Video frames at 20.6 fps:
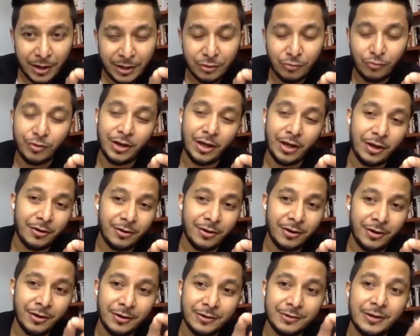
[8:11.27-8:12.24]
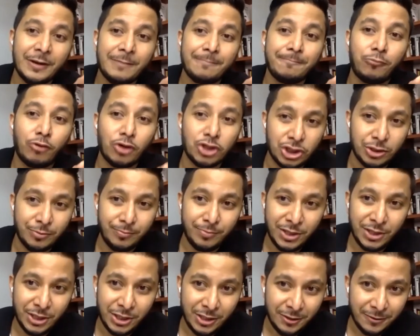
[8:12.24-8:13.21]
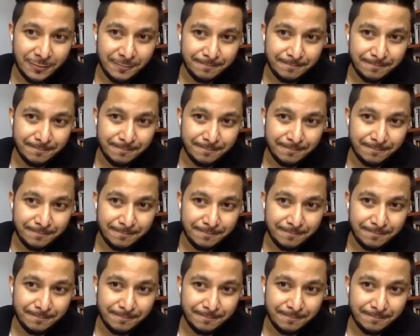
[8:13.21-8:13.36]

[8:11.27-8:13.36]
into an area that possibly